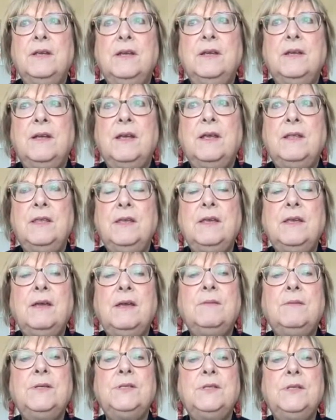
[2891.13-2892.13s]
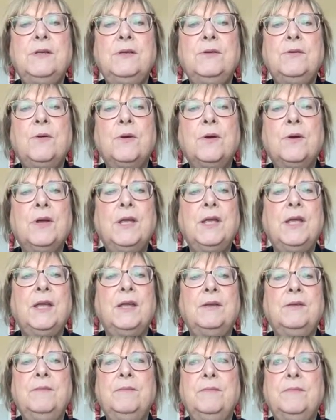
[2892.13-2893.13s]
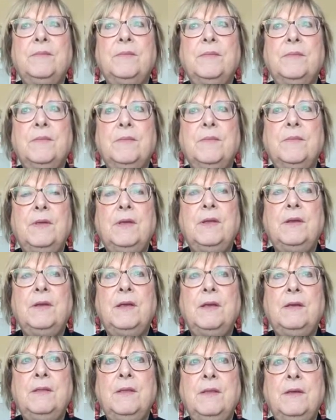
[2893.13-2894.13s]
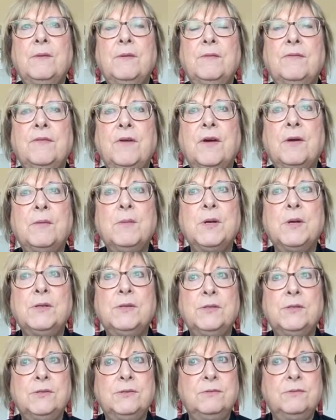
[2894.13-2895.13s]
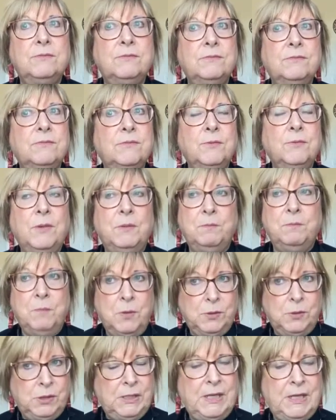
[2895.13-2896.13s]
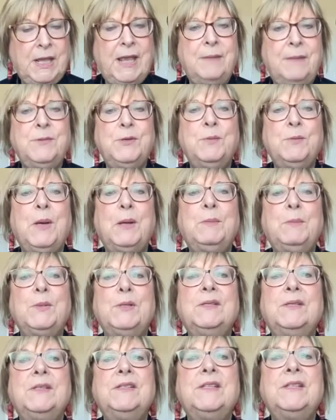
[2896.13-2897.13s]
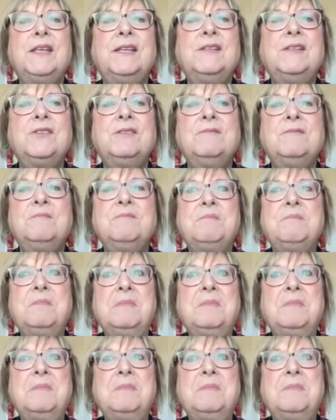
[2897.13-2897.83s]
And I think I was in Oregon, and I there were farmers who mostly came to my presentation.